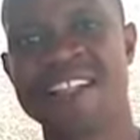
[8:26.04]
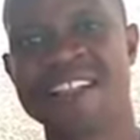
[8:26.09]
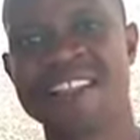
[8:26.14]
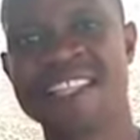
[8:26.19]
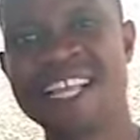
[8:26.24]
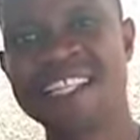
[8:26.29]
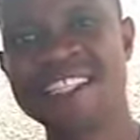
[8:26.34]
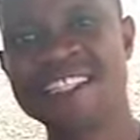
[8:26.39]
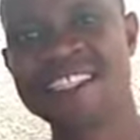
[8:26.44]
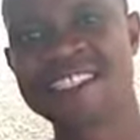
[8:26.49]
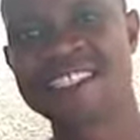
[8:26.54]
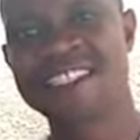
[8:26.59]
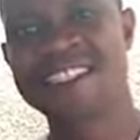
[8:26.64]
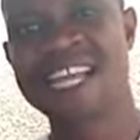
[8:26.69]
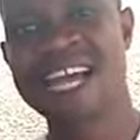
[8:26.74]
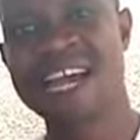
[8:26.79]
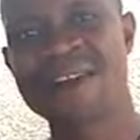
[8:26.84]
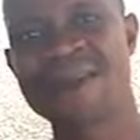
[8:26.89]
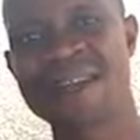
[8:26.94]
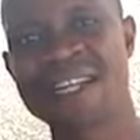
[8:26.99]
that is
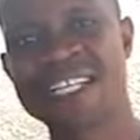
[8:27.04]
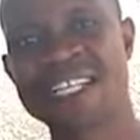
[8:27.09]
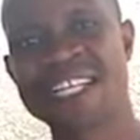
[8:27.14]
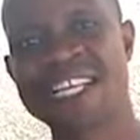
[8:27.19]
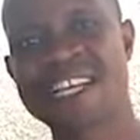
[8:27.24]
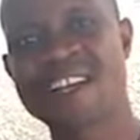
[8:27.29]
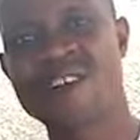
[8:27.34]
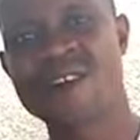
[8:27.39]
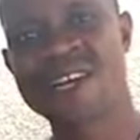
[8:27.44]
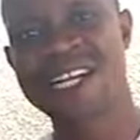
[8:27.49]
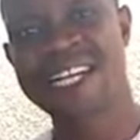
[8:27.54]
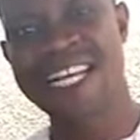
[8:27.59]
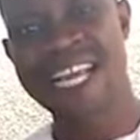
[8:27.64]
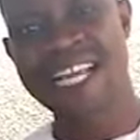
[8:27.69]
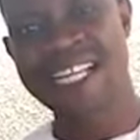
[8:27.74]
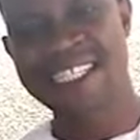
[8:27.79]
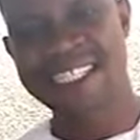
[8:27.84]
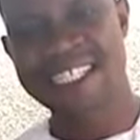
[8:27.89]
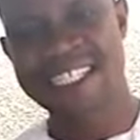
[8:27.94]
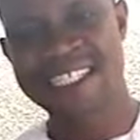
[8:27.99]
directly
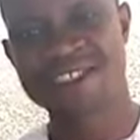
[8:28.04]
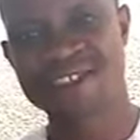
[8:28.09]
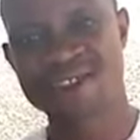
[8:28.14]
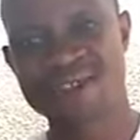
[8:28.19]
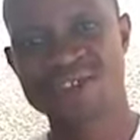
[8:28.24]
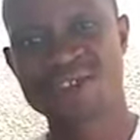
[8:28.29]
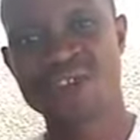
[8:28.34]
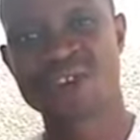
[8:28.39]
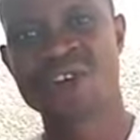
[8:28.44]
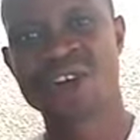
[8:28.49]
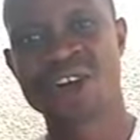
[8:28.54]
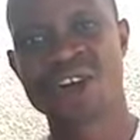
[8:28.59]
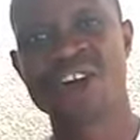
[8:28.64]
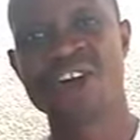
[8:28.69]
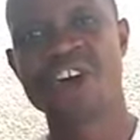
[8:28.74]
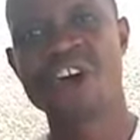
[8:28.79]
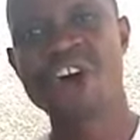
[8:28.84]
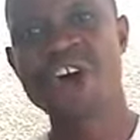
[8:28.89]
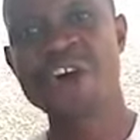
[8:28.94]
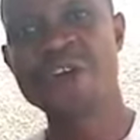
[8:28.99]
connected to your
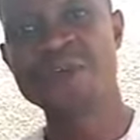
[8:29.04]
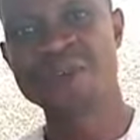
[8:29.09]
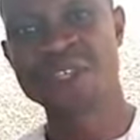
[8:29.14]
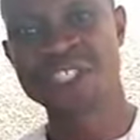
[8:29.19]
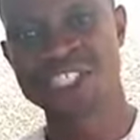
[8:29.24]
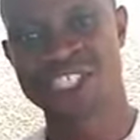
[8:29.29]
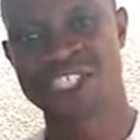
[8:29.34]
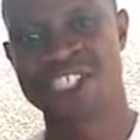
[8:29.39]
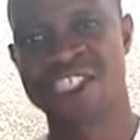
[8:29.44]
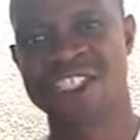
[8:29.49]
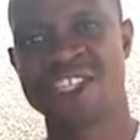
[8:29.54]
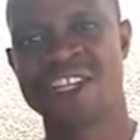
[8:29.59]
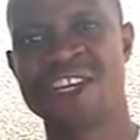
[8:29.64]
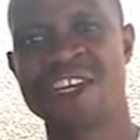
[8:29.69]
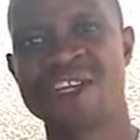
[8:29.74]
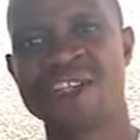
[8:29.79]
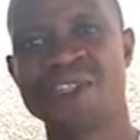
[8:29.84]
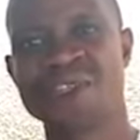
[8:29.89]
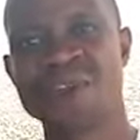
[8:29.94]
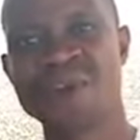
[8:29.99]
origin,
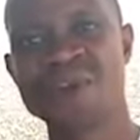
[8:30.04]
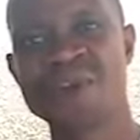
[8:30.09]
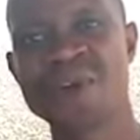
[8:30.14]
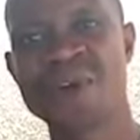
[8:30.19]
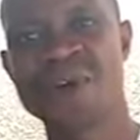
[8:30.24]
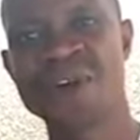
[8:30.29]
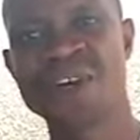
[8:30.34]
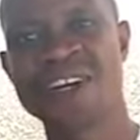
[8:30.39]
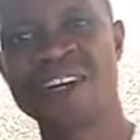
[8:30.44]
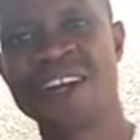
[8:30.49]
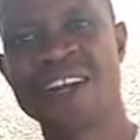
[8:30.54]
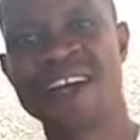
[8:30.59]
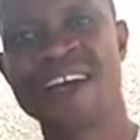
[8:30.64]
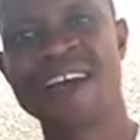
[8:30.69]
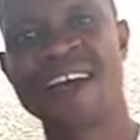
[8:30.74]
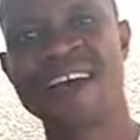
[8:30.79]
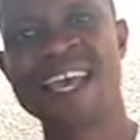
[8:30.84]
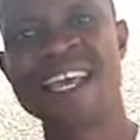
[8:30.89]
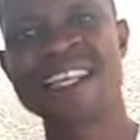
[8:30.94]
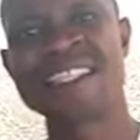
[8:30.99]
to your
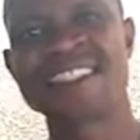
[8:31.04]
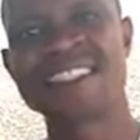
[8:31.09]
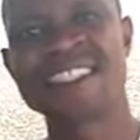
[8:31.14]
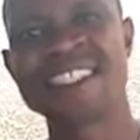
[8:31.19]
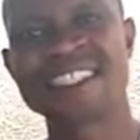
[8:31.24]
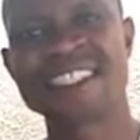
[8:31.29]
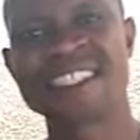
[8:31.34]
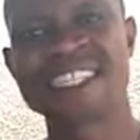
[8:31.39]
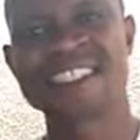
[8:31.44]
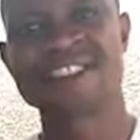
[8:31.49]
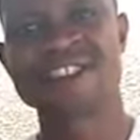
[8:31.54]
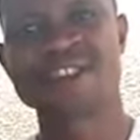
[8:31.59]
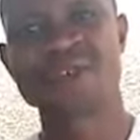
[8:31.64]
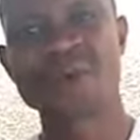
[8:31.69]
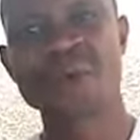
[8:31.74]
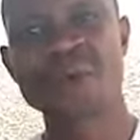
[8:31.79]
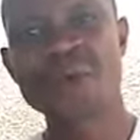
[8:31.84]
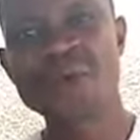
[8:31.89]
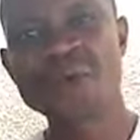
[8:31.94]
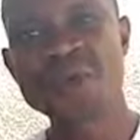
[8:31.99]
existence, to
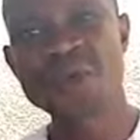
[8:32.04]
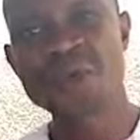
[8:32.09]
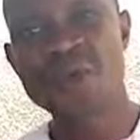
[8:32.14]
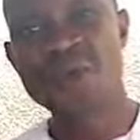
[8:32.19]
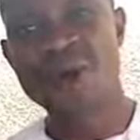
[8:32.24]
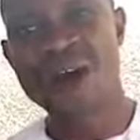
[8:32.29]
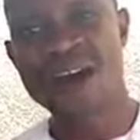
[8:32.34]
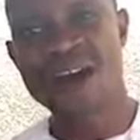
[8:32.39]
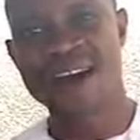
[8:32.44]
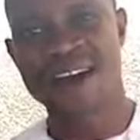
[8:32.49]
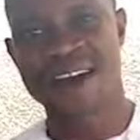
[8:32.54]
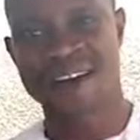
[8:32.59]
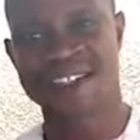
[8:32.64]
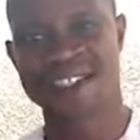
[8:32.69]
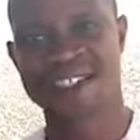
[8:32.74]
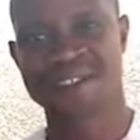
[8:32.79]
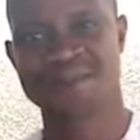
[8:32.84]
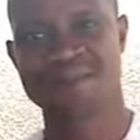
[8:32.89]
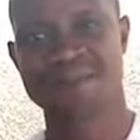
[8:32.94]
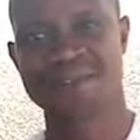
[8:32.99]
who you are
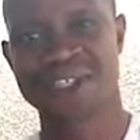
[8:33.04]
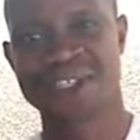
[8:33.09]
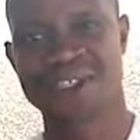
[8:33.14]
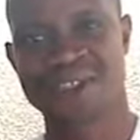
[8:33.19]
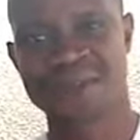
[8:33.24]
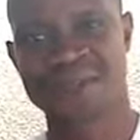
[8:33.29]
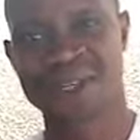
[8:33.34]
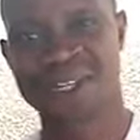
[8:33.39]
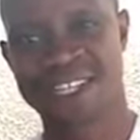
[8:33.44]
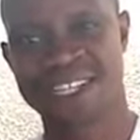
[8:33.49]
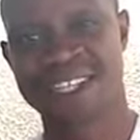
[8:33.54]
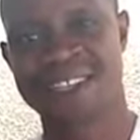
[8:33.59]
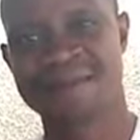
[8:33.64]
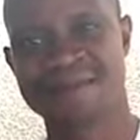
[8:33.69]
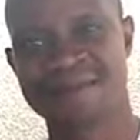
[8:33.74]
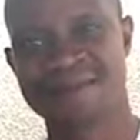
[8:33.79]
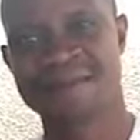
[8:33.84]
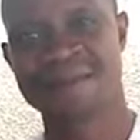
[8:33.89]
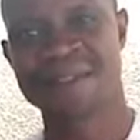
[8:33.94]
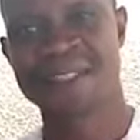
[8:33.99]
spiritually.
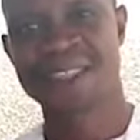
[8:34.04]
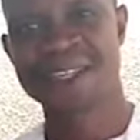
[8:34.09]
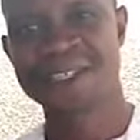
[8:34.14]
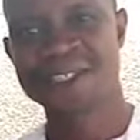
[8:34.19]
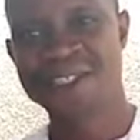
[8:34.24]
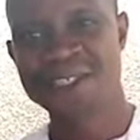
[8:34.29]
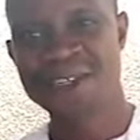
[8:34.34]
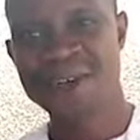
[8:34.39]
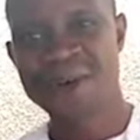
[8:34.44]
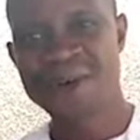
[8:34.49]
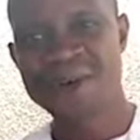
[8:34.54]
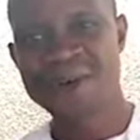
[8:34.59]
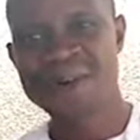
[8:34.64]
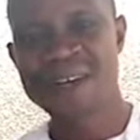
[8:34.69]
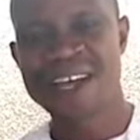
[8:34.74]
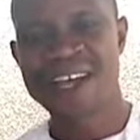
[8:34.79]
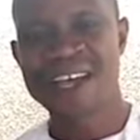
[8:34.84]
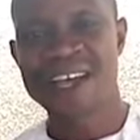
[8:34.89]
So